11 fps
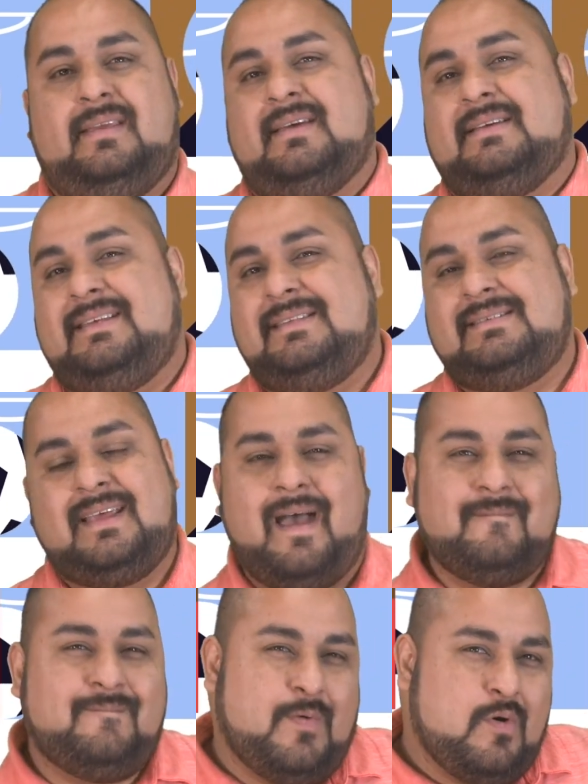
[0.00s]
because it's
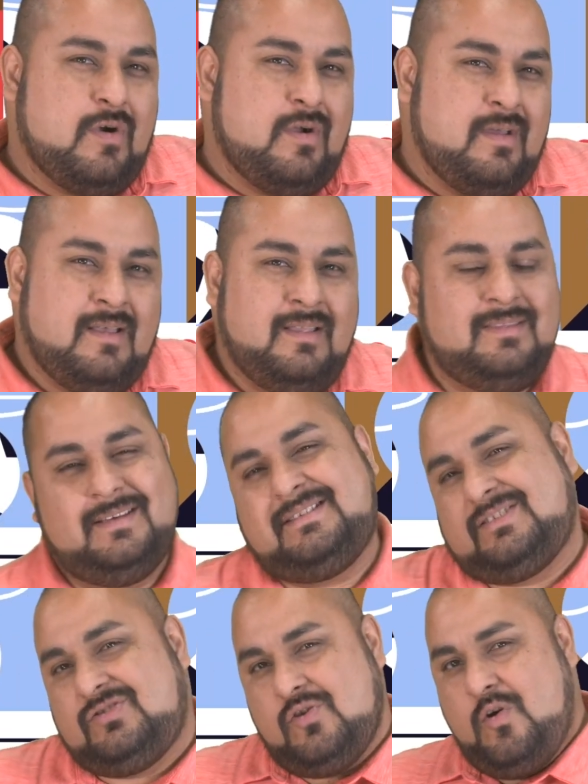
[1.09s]
time for the
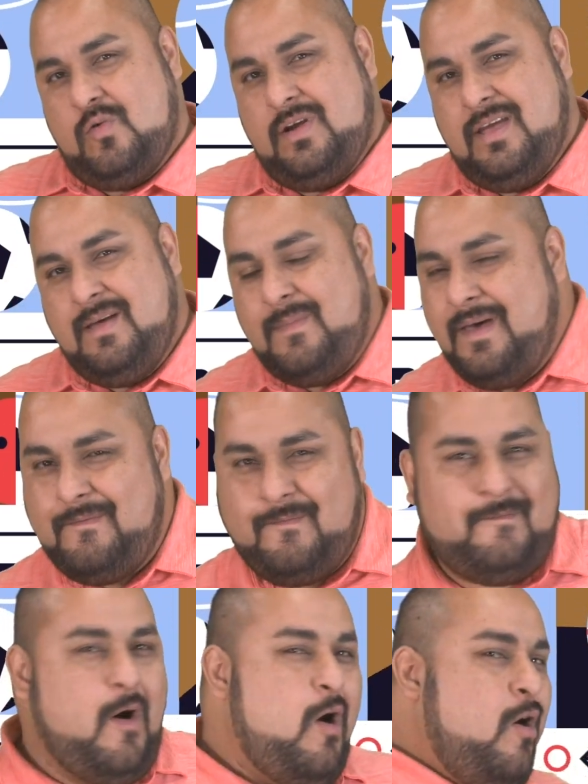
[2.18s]
story
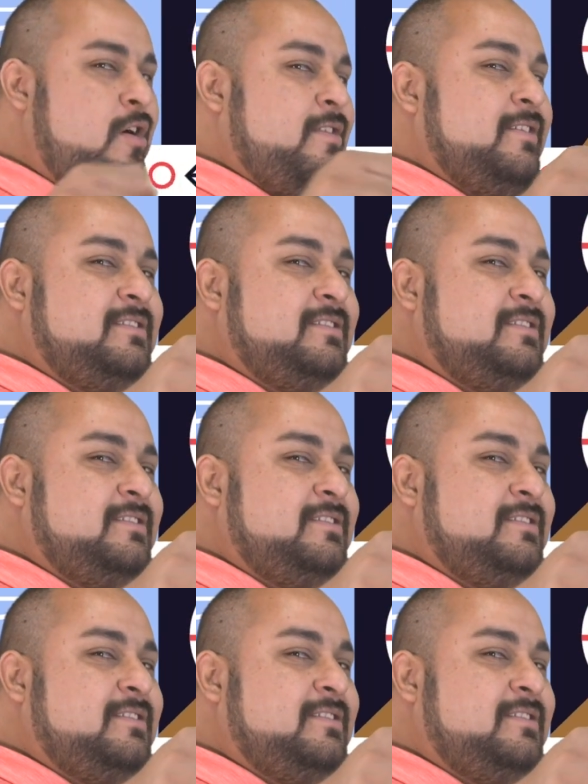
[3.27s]
before the